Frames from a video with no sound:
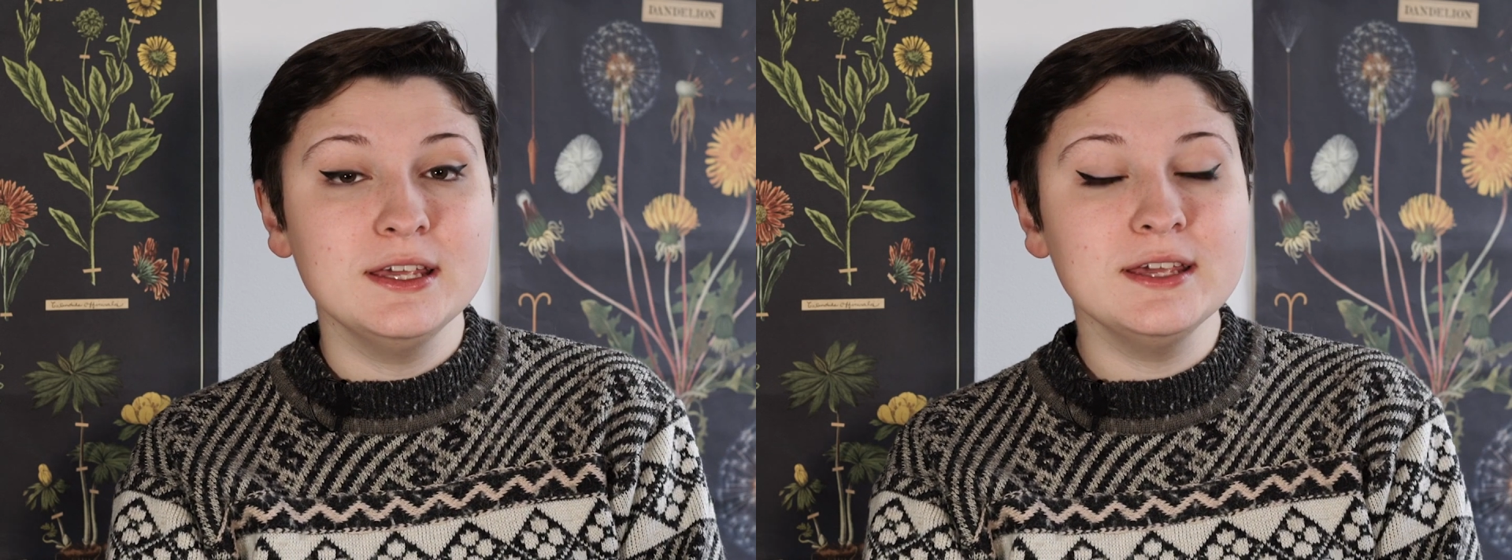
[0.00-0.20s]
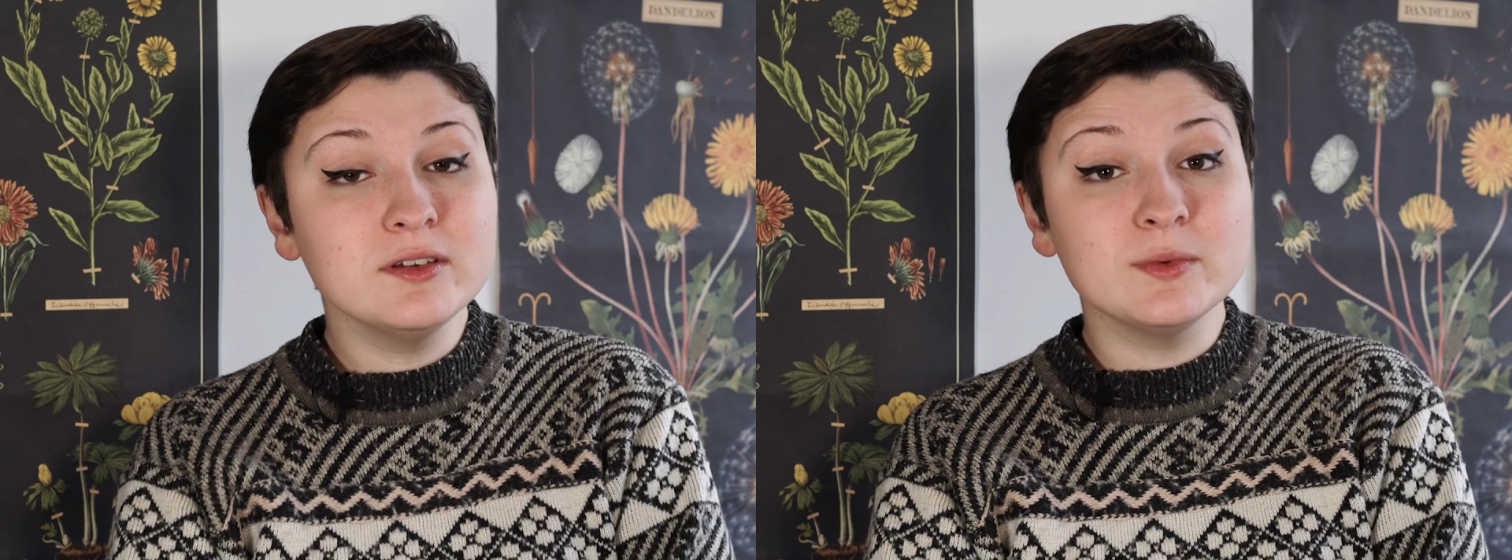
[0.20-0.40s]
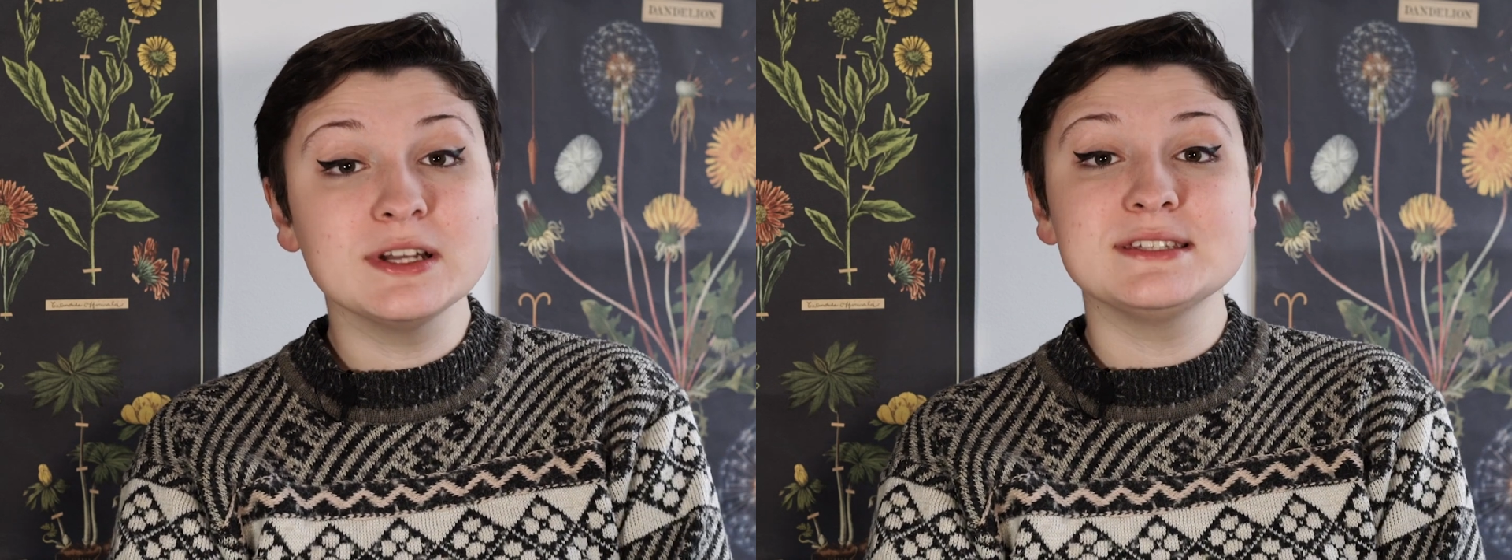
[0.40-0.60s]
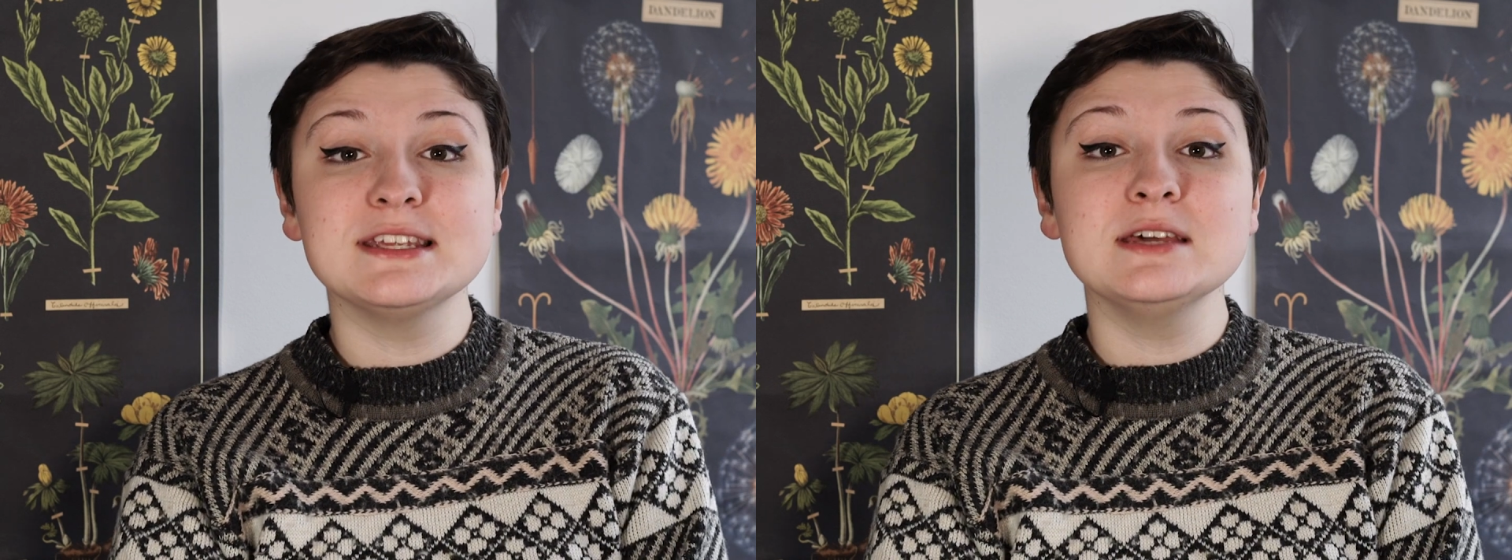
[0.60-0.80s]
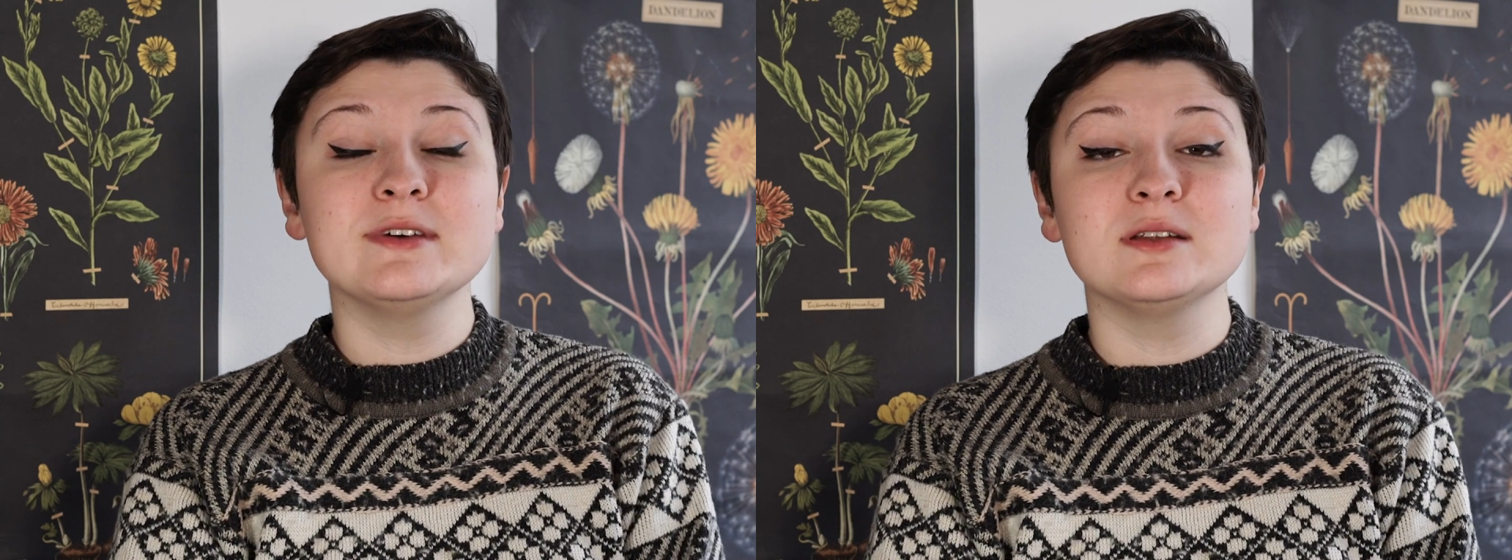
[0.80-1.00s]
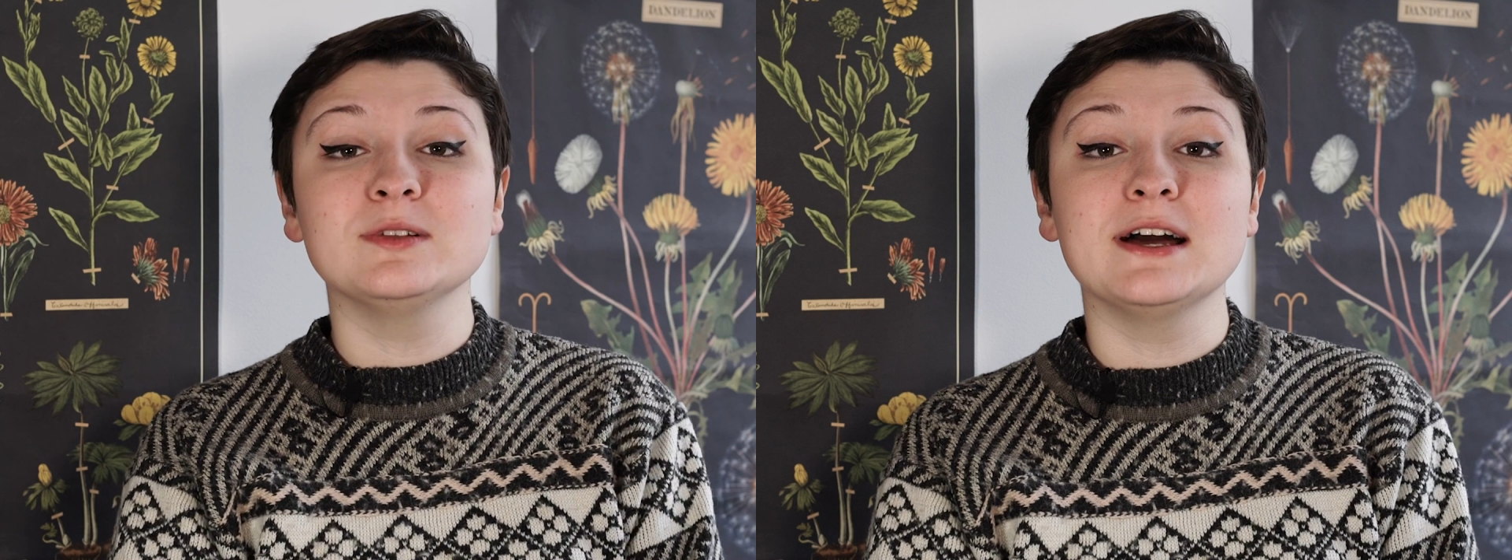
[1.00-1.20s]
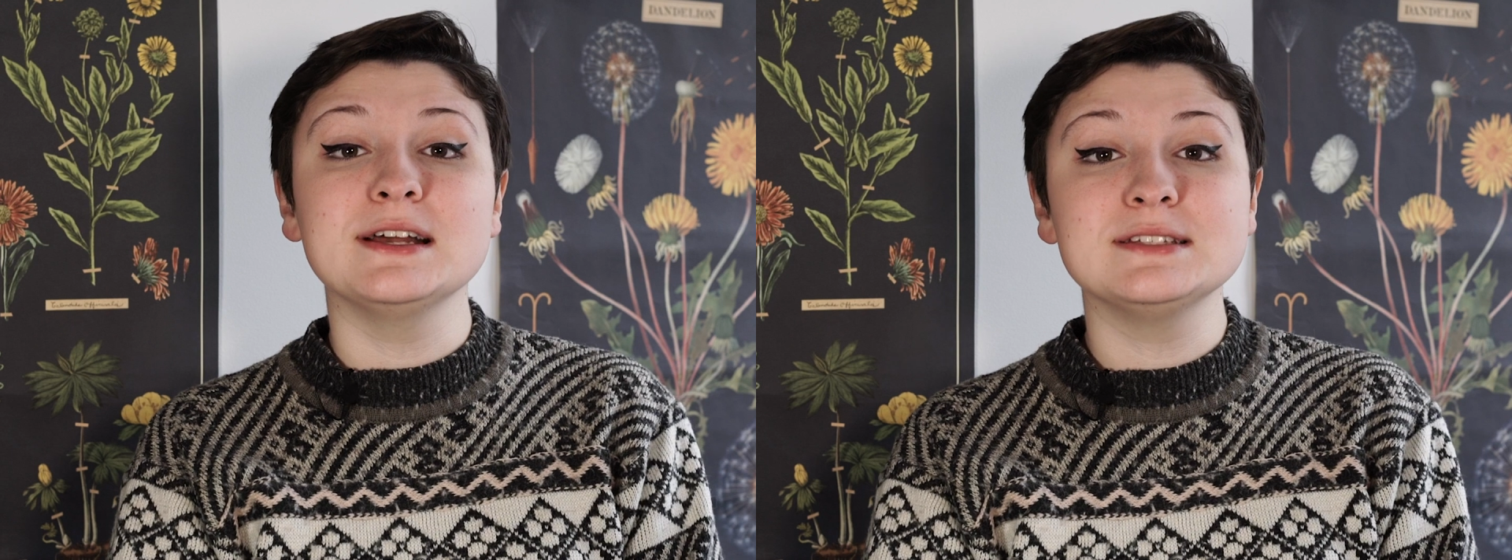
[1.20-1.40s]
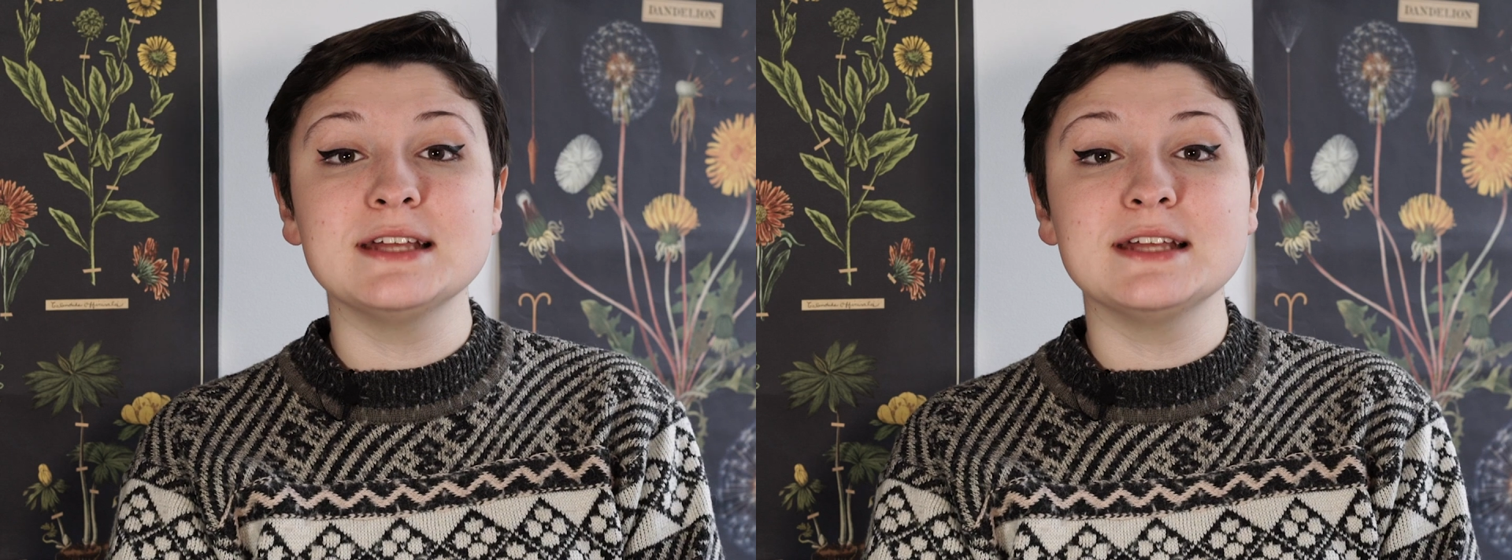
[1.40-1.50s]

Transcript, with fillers: even when a statement applies